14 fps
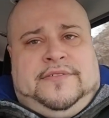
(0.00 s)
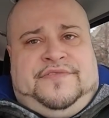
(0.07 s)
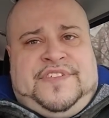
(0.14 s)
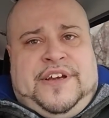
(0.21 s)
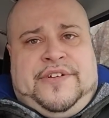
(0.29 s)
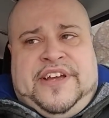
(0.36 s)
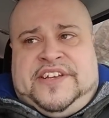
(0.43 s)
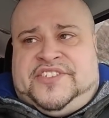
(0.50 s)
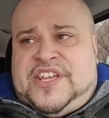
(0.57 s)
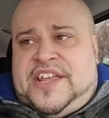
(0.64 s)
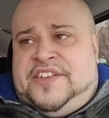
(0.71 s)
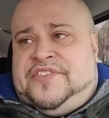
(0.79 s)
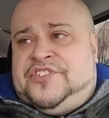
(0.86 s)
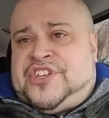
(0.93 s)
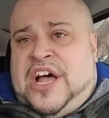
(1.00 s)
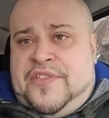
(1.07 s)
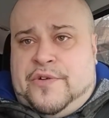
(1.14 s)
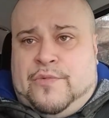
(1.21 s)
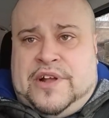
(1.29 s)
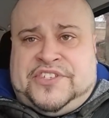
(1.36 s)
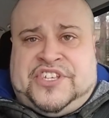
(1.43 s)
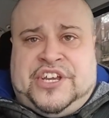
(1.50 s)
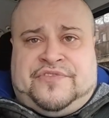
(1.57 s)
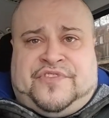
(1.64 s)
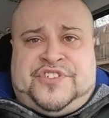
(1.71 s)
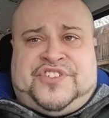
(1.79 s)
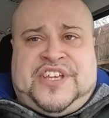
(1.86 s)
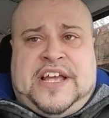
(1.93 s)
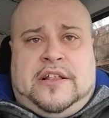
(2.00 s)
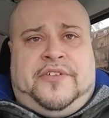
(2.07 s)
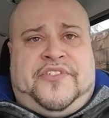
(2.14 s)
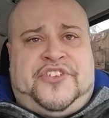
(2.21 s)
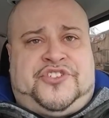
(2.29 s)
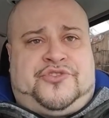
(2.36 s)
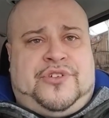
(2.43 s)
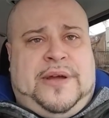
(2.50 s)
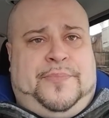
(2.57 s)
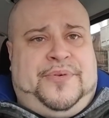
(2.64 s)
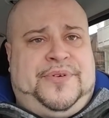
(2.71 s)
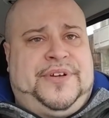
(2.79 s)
Very excited. There's other ones here for sale on the strip.